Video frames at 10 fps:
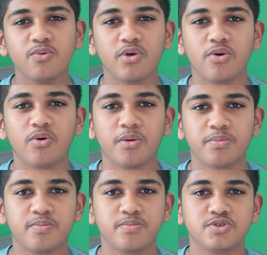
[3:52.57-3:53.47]
World
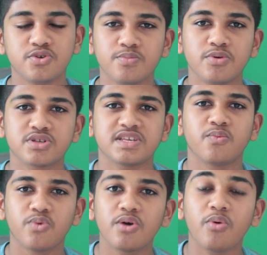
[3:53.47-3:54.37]
War II books
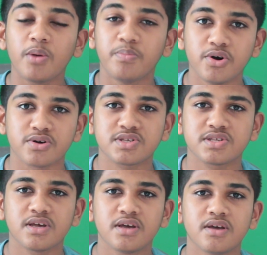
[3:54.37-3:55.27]
and World War books